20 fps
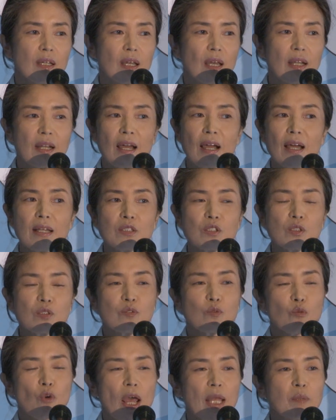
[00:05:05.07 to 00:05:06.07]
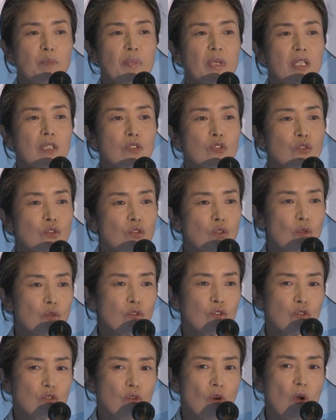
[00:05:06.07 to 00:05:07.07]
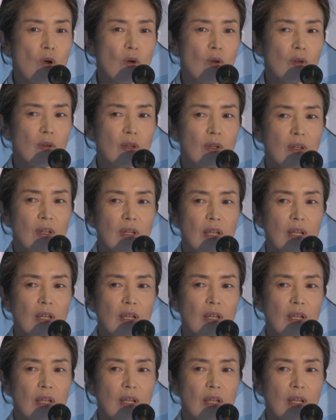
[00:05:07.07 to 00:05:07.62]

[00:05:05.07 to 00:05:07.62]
And I got red-pilled so strong,